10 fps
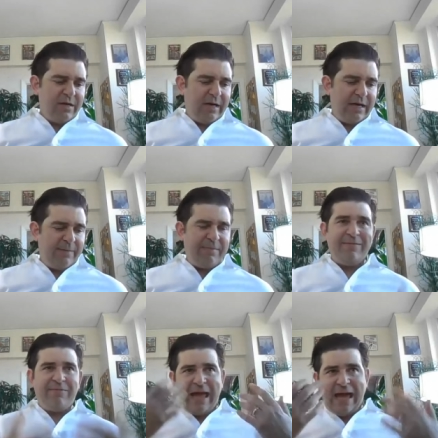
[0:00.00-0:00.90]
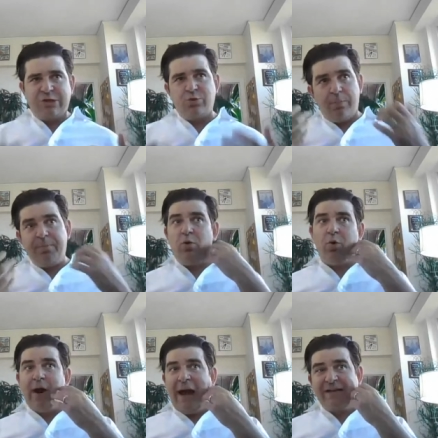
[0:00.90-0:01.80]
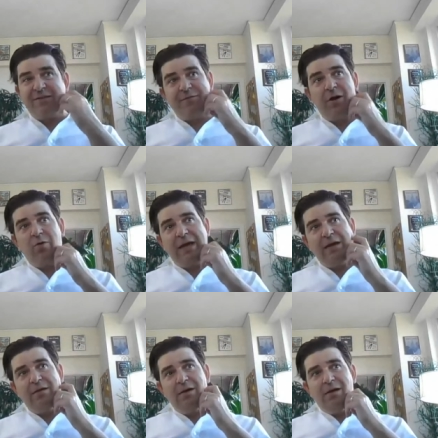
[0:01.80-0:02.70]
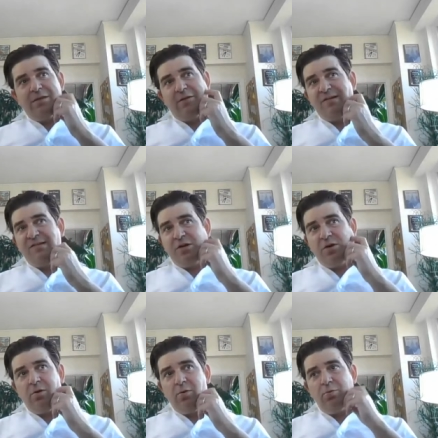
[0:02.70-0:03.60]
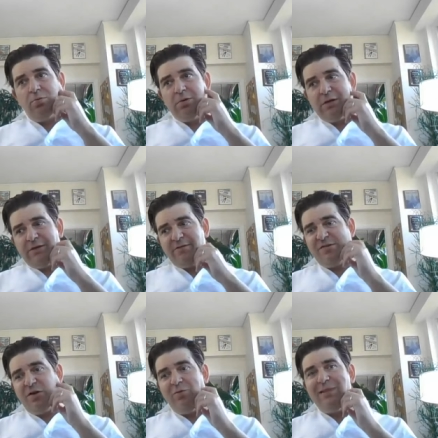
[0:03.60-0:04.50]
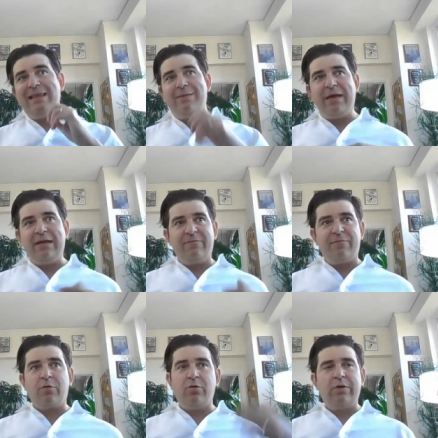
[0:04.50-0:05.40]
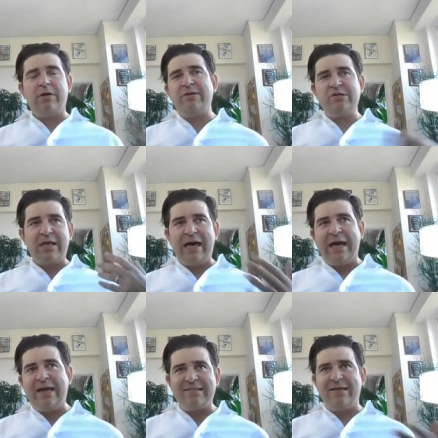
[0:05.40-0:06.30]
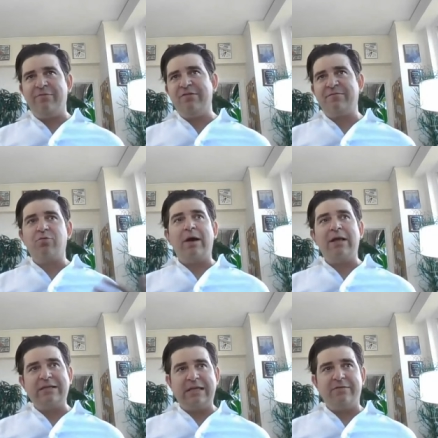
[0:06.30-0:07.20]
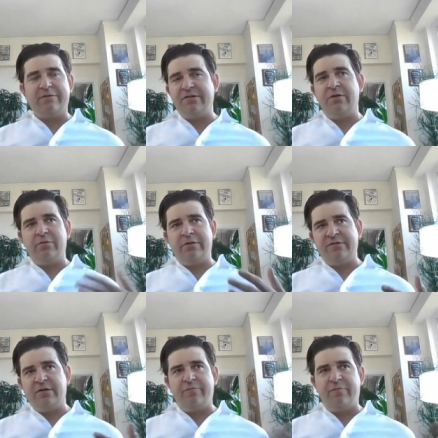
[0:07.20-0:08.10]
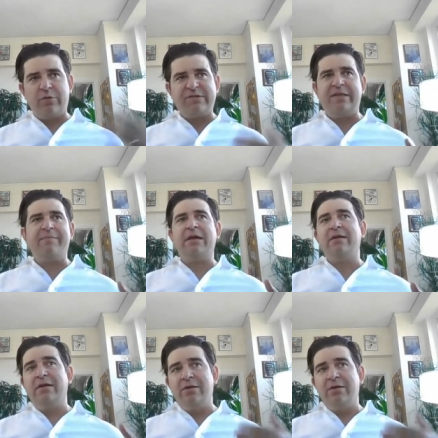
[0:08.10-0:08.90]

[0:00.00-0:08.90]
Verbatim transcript: Uh, but if the actual pure act of coding, there is no there is no limit for who can reach the highest levels of quality. There's no there's no force limit.